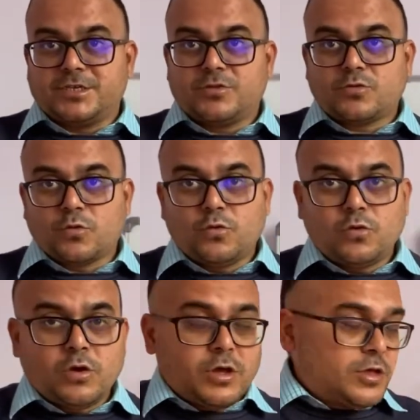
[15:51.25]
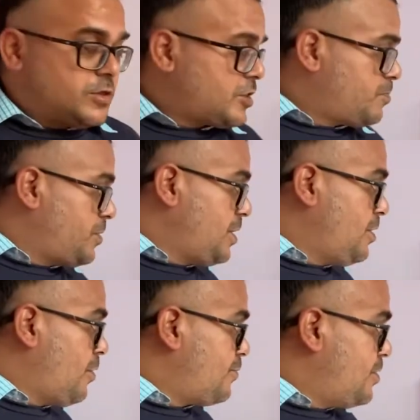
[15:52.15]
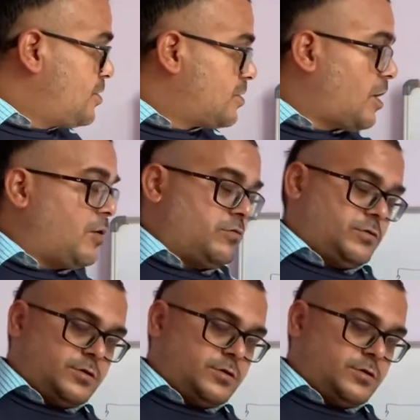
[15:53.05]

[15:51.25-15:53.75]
so the speed of the sound